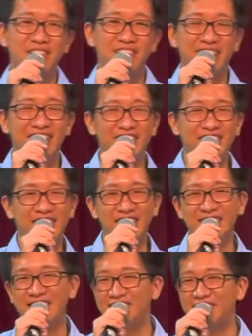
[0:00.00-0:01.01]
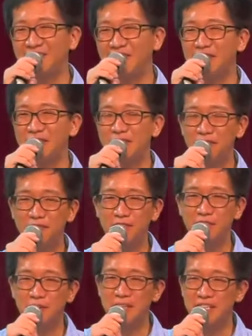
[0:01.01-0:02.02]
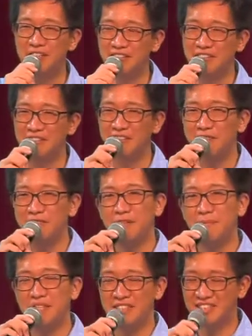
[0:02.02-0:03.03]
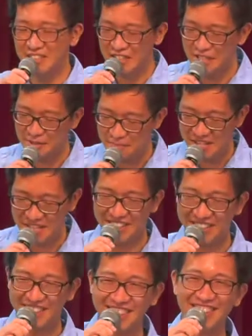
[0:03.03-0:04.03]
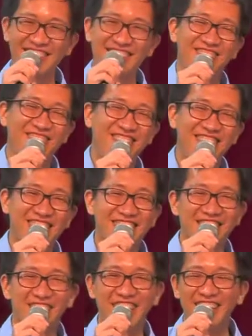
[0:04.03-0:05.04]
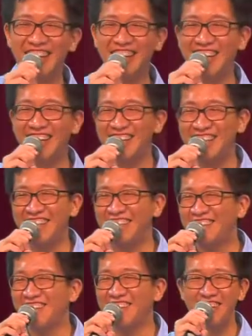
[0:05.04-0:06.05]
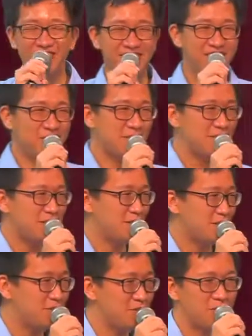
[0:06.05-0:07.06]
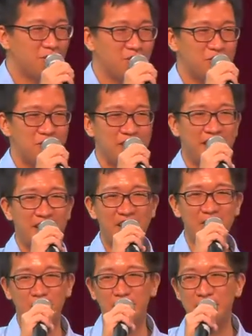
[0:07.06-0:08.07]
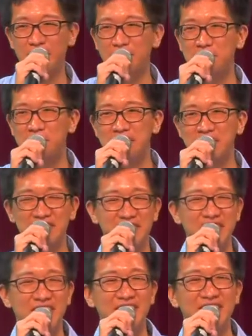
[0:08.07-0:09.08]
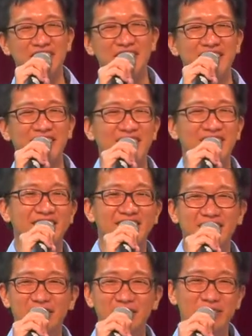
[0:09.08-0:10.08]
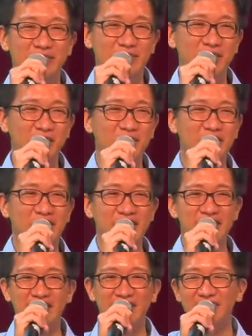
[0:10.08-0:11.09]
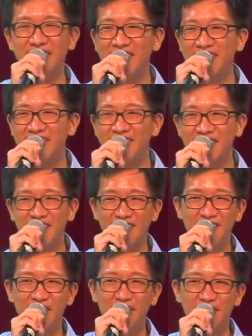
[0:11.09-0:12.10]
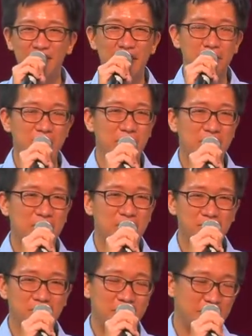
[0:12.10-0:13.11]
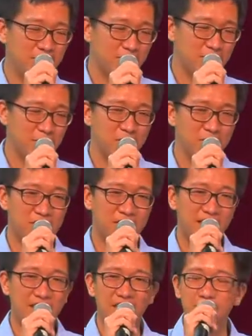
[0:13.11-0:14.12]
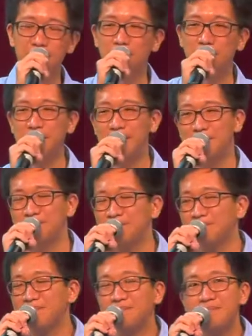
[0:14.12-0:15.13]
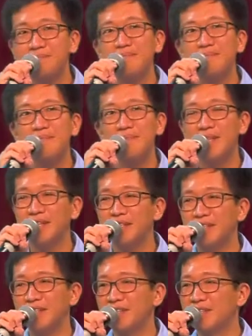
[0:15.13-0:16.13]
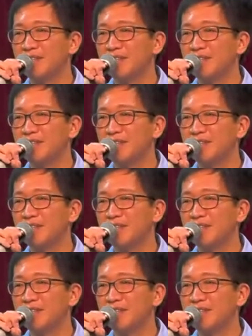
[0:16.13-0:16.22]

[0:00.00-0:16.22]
Uh, and and sometimes you feel a bit you feel a bit scheming, ah. wow, a bit cunning. Ayo, ah. this person don't know trying out to get me, is it? Uh, trying to don't know why why why why every time uh, also ask to get things from me. Okay.